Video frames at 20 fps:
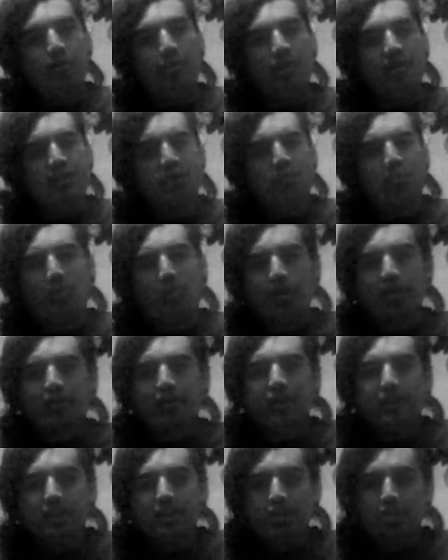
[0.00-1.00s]
a bit
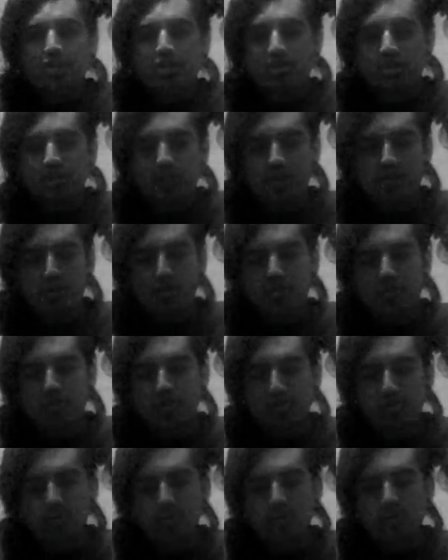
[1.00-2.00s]
spoilerish,
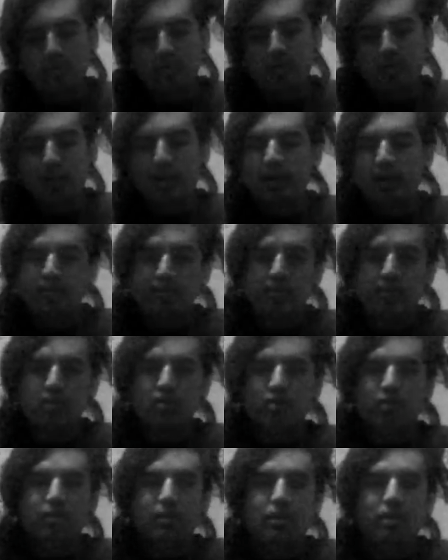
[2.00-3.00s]
so if
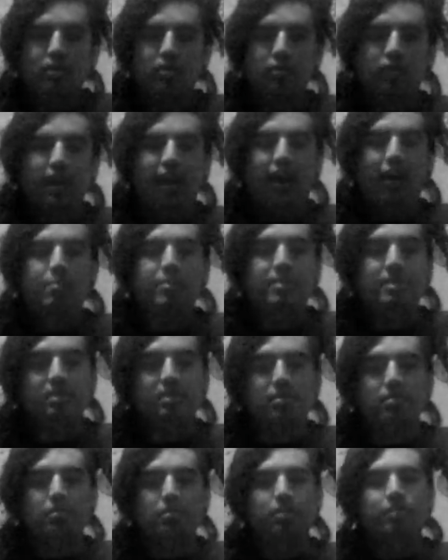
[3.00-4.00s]
you don't want to know what happens
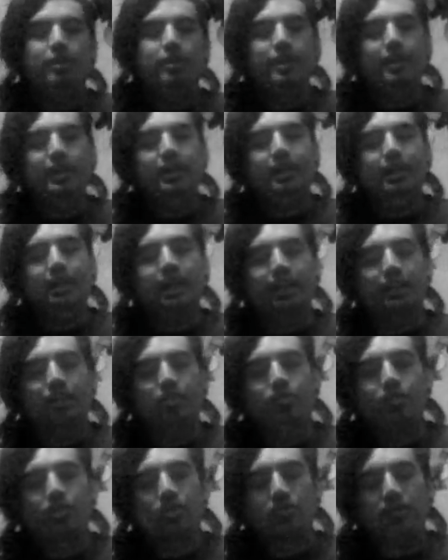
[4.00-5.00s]
in the movie
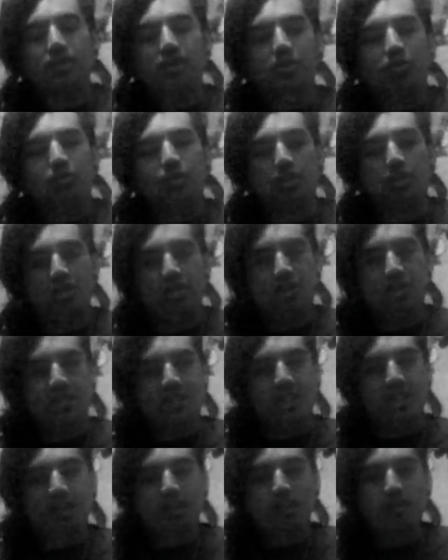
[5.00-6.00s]
and you want to wait to watch it
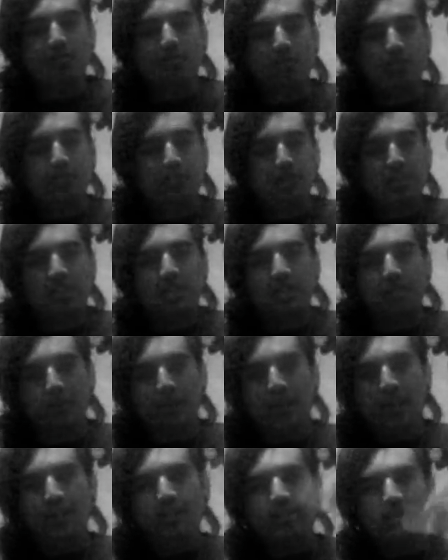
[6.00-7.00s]
yourself, feel free to
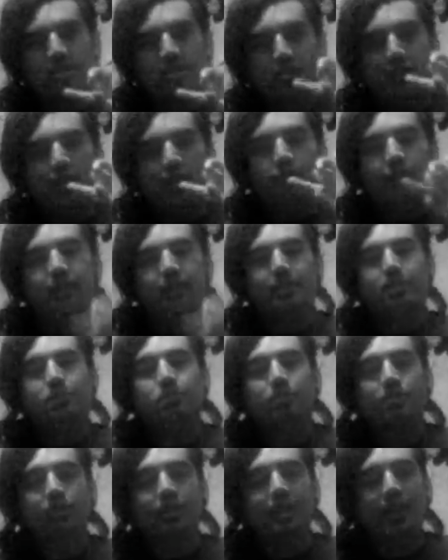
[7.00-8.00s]
skip ahead to see what I rate
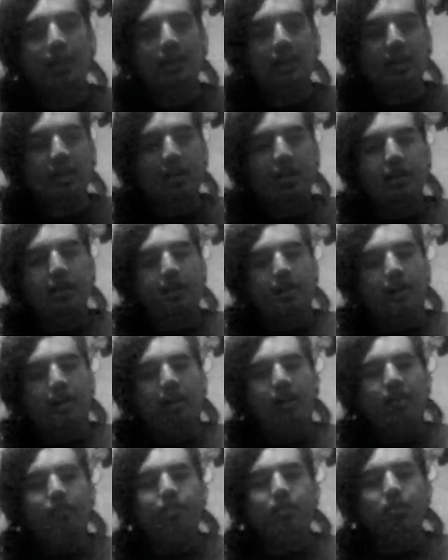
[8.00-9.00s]
this movie.
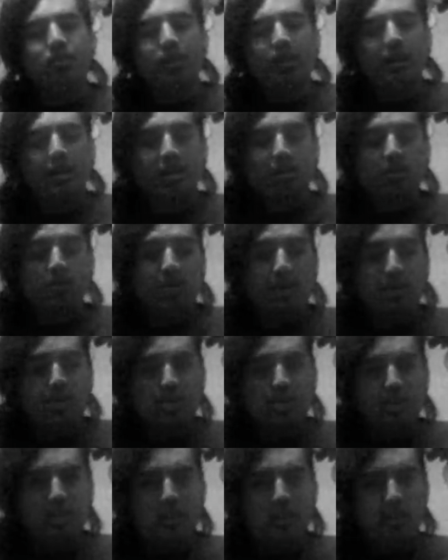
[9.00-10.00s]
If you're not going to
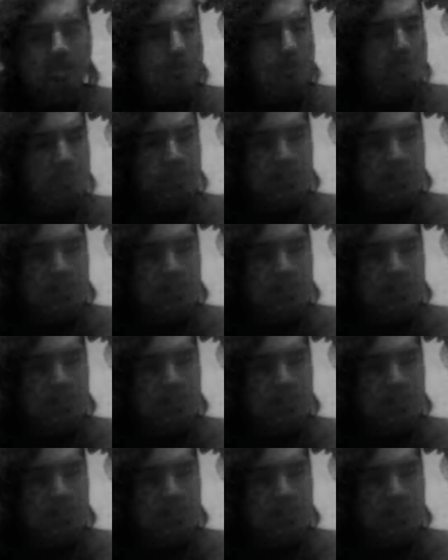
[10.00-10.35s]
watch it and you're